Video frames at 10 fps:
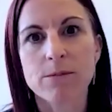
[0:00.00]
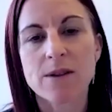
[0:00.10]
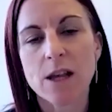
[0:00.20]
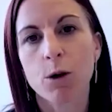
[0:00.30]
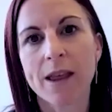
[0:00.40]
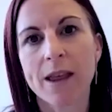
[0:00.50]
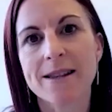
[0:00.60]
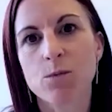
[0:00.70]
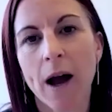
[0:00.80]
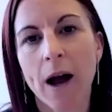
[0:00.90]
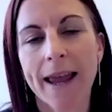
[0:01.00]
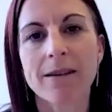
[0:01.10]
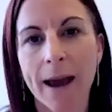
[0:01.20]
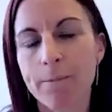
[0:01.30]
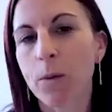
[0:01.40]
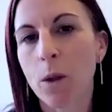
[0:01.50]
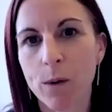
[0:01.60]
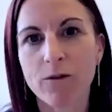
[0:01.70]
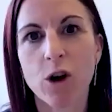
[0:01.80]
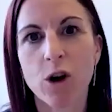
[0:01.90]
So that's why,
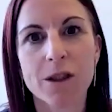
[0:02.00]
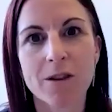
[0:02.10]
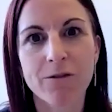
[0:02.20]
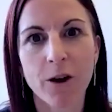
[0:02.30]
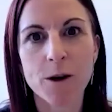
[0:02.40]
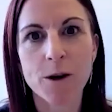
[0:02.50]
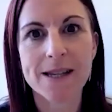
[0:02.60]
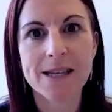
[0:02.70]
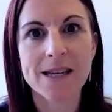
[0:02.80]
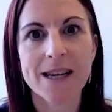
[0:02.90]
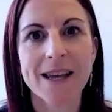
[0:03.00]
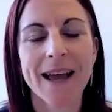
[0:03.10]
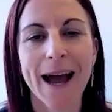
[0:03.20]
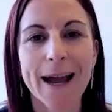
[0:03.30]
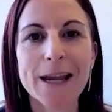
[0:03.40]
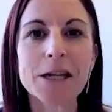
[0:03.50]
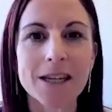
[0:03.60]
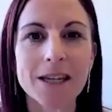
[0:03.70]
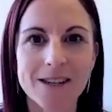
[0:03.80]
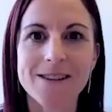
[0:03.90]
we've gone for the focused
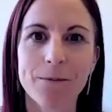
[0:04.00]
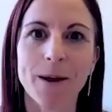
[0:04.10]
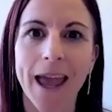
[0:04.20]
conditions that we